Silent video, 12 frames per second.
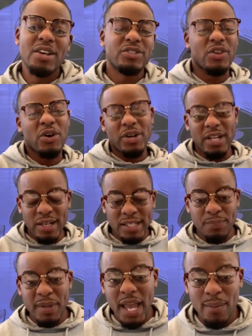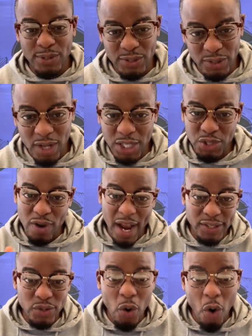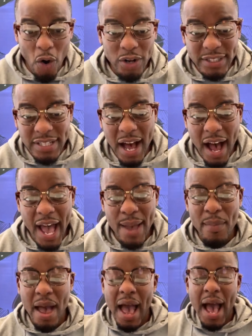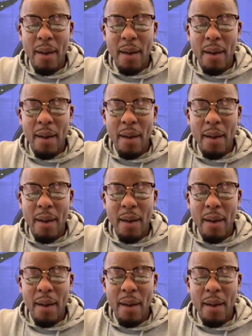So you're going to need to be able to start tracks on time